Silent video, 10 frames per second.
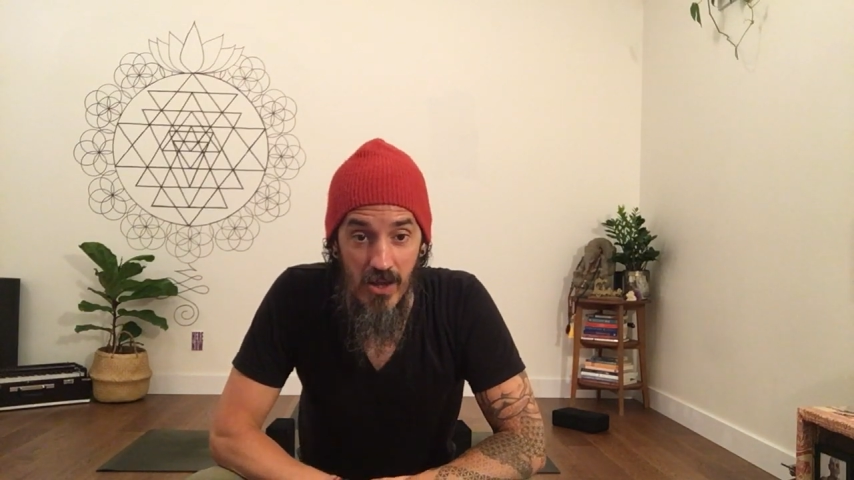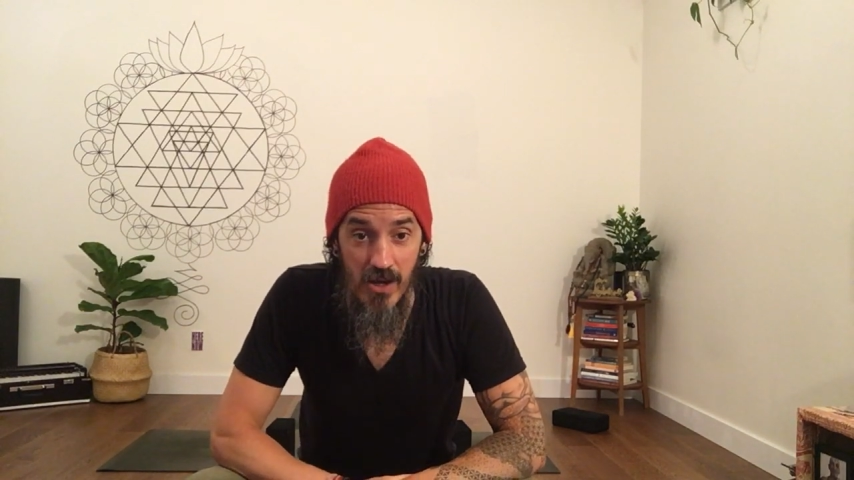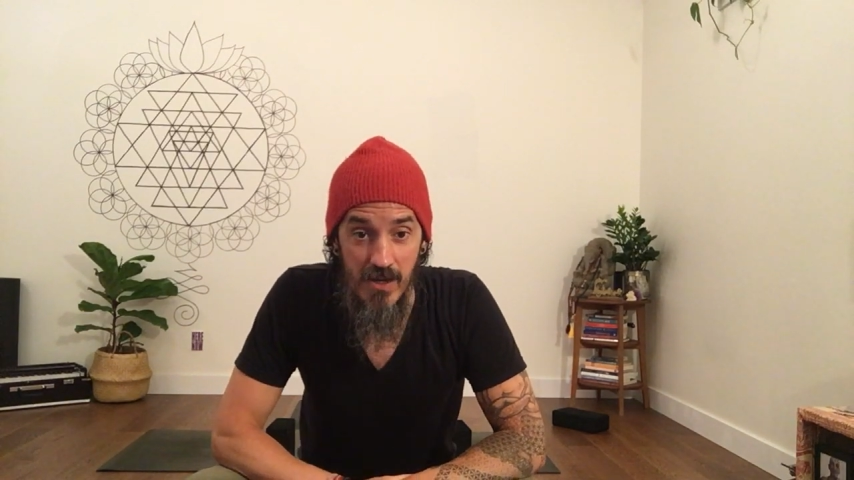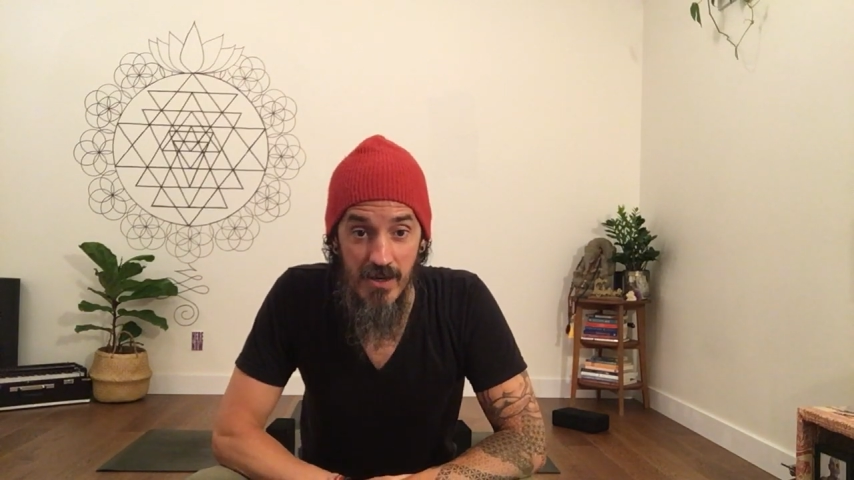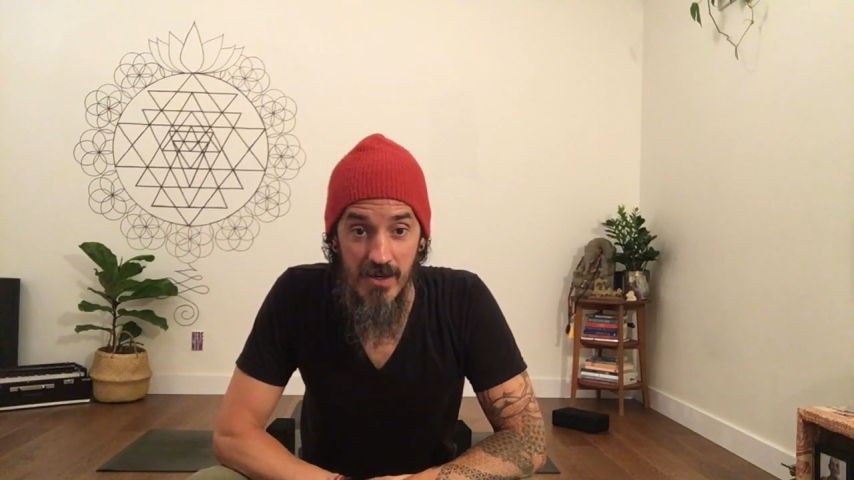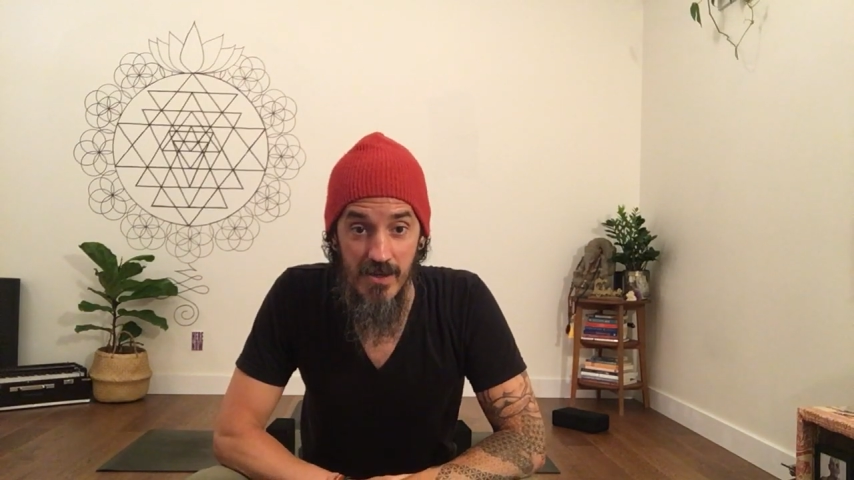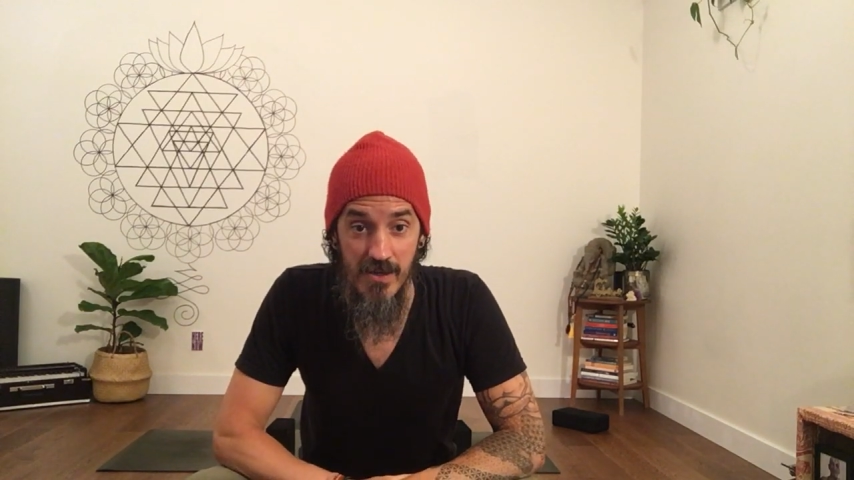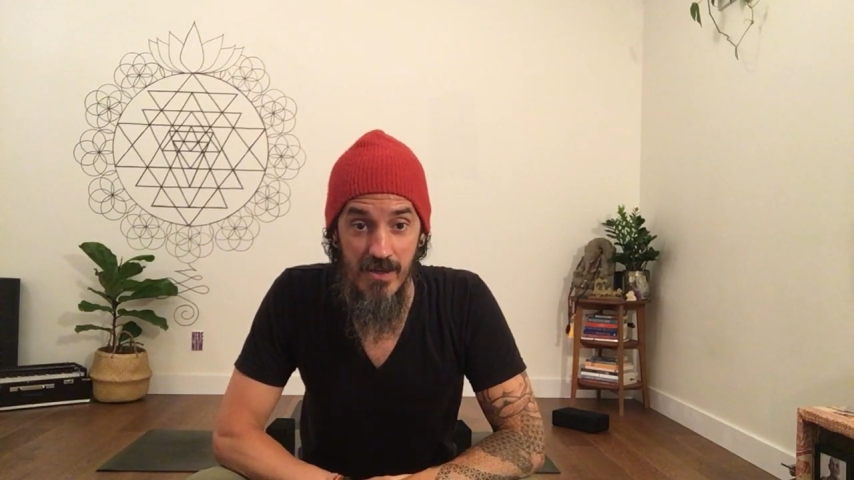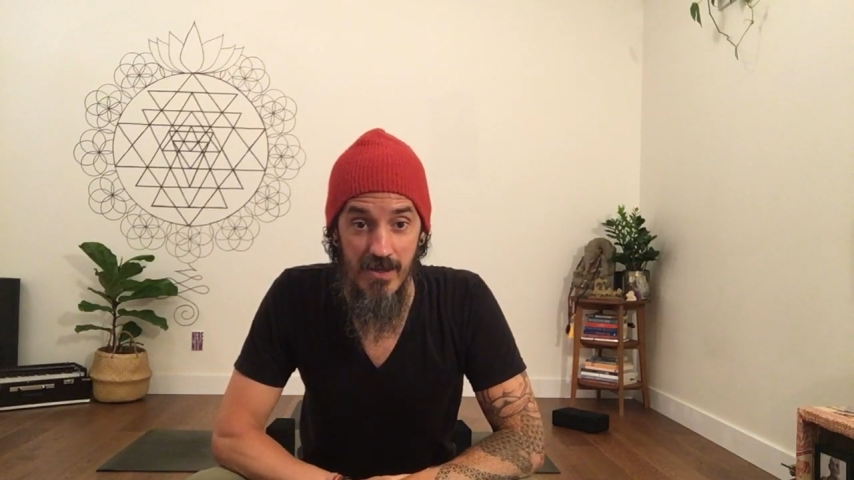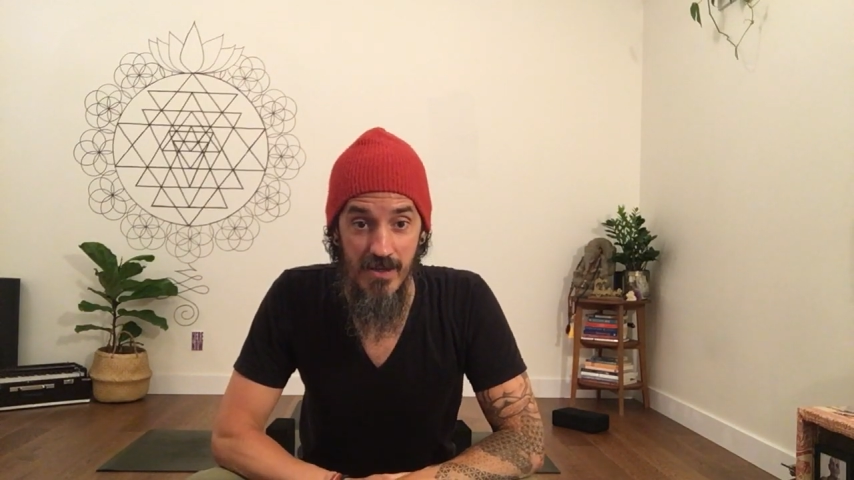longer,
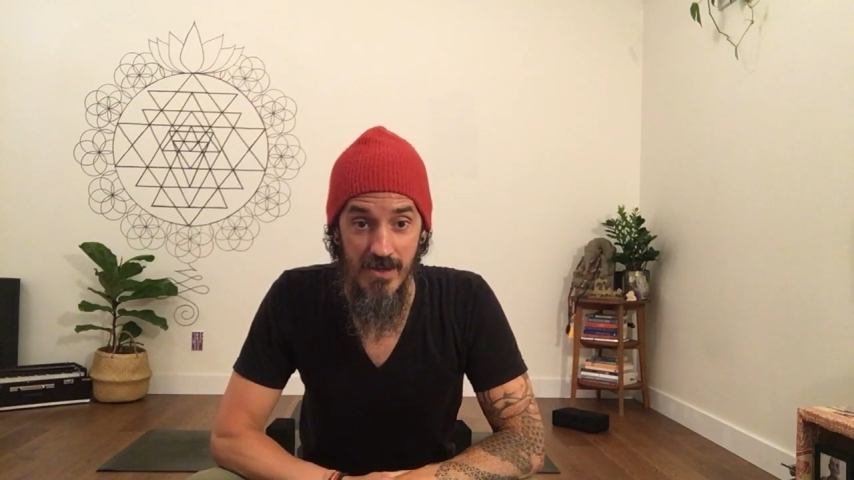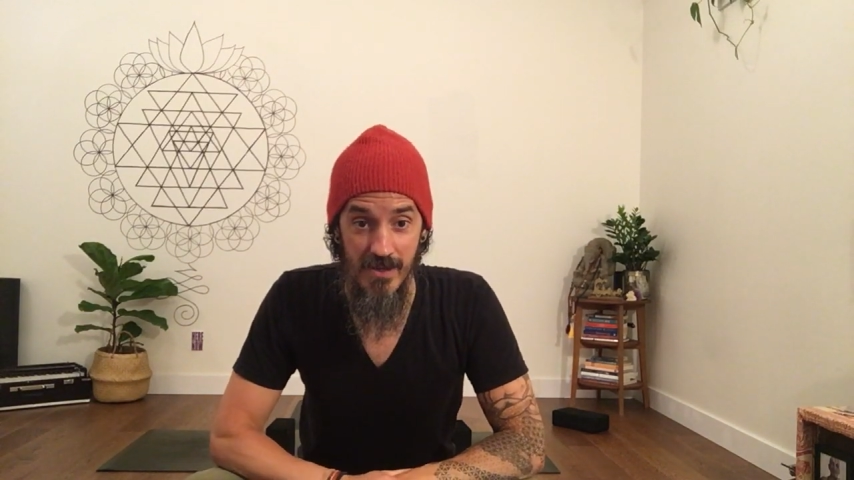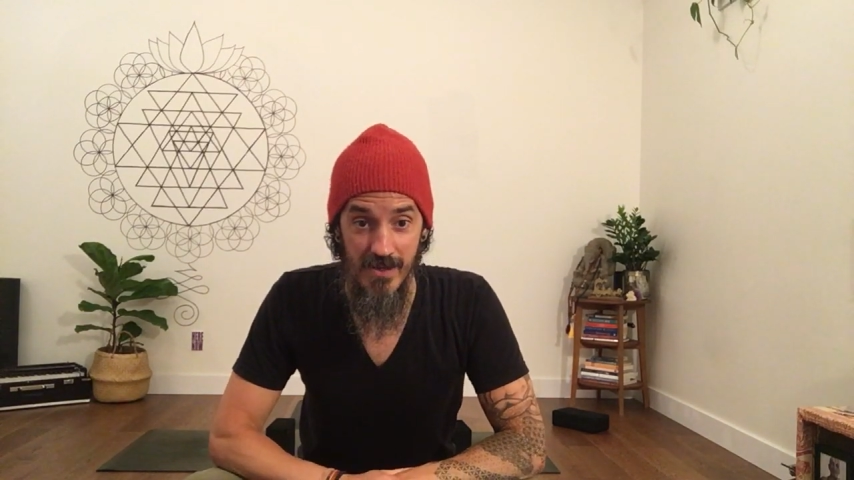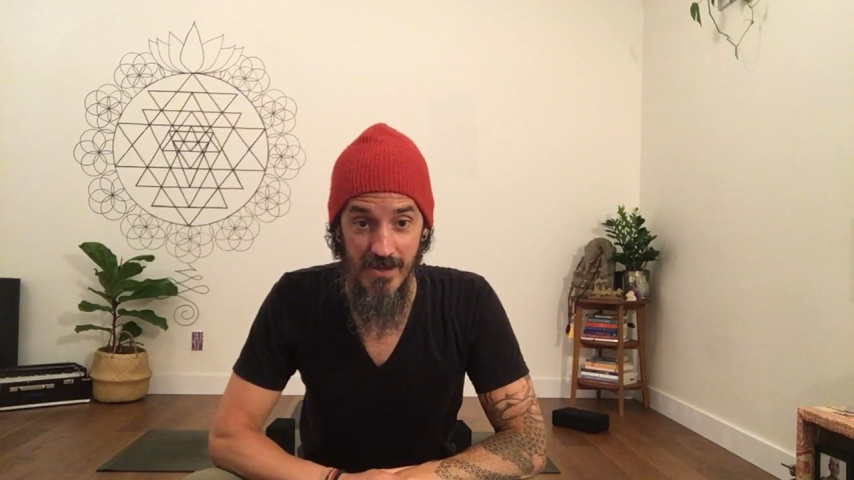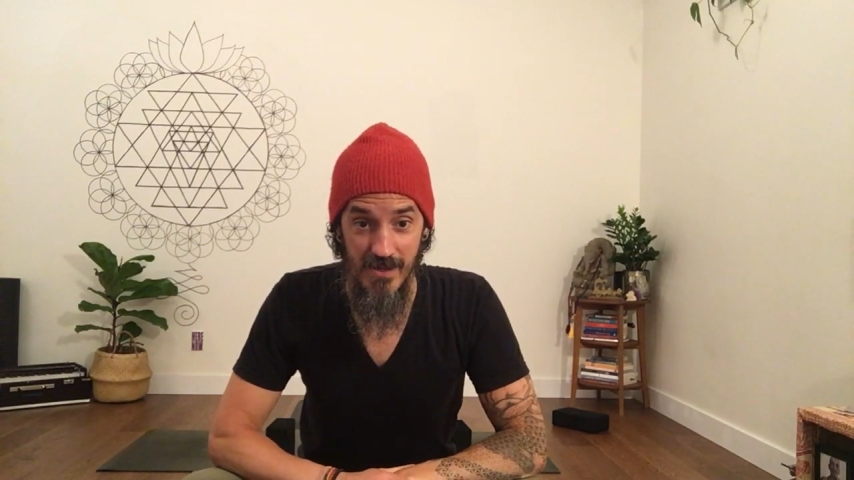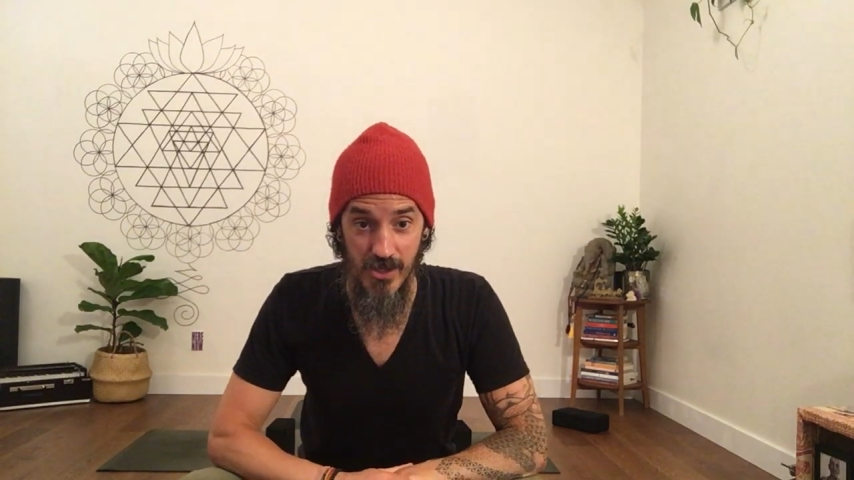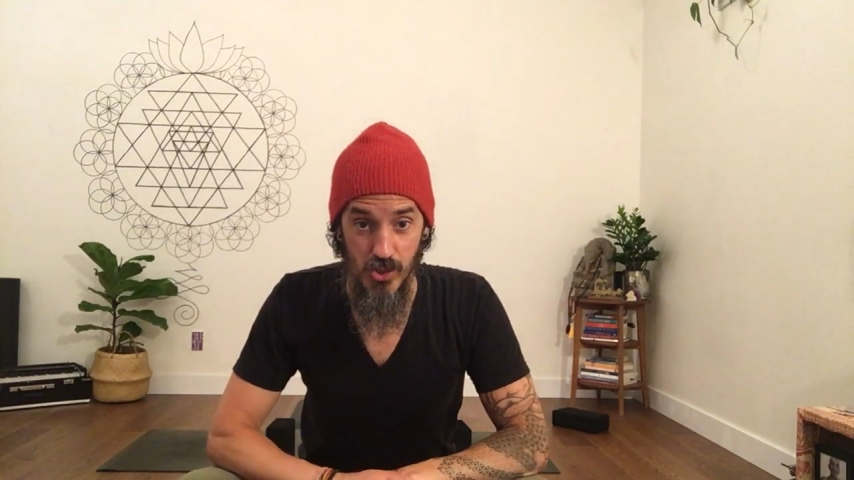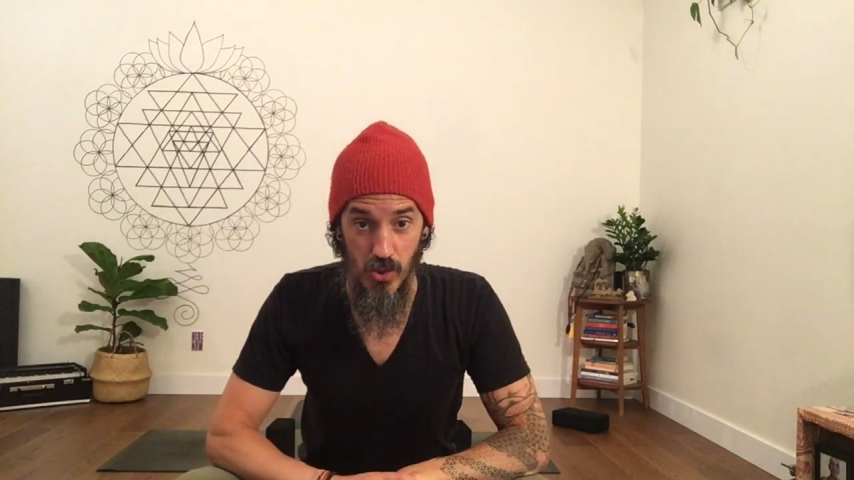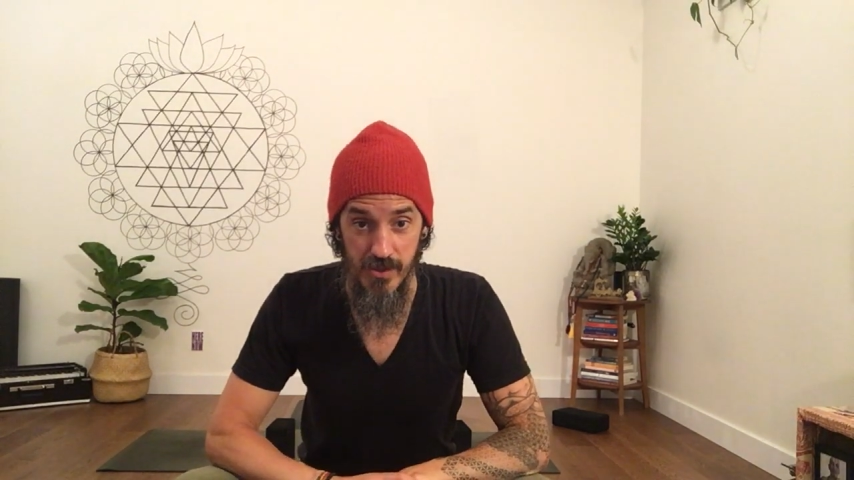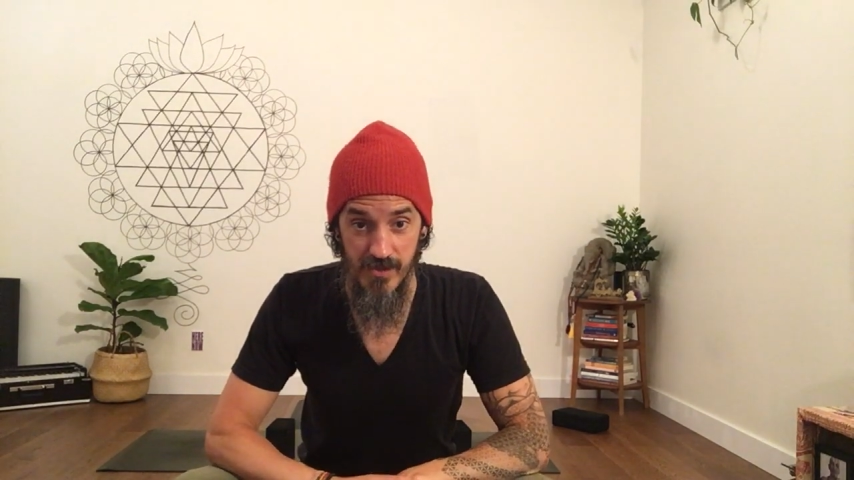
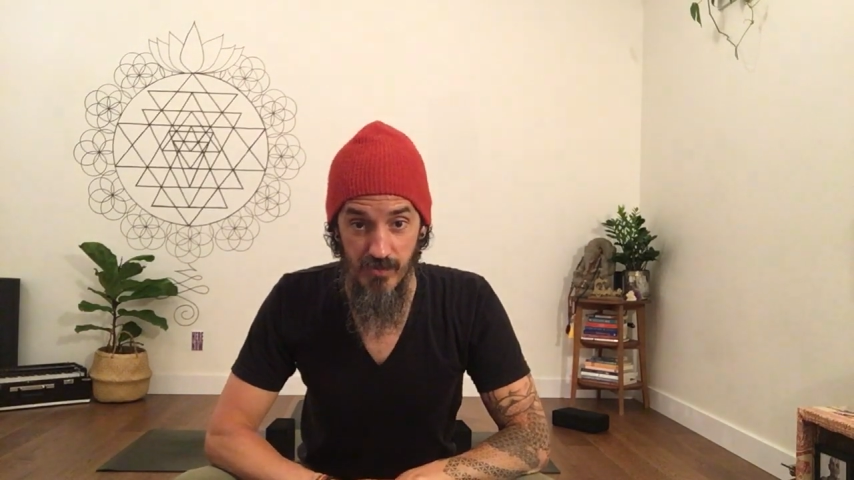shoulders